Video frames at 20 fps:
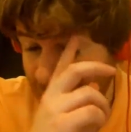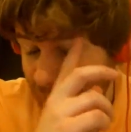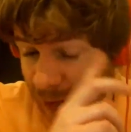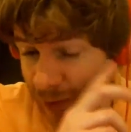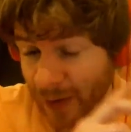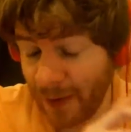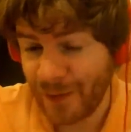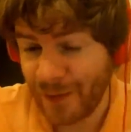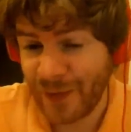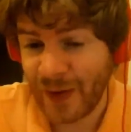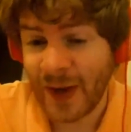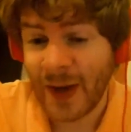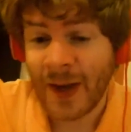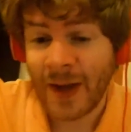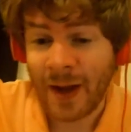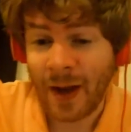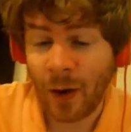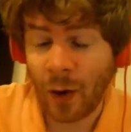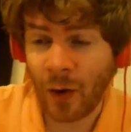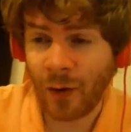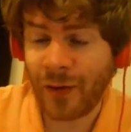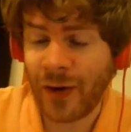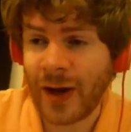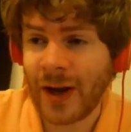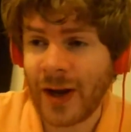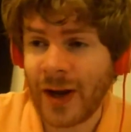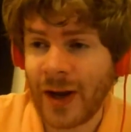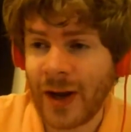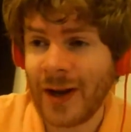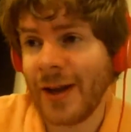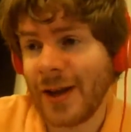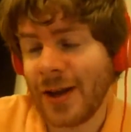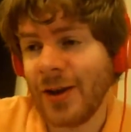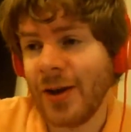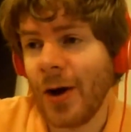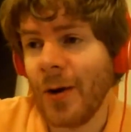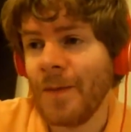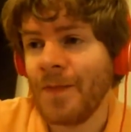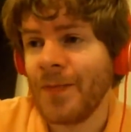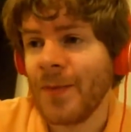or if he,
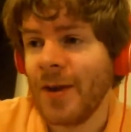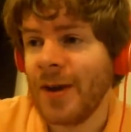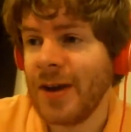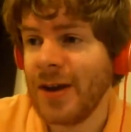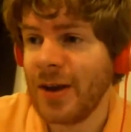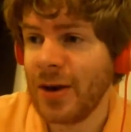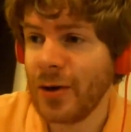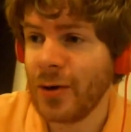like, you know,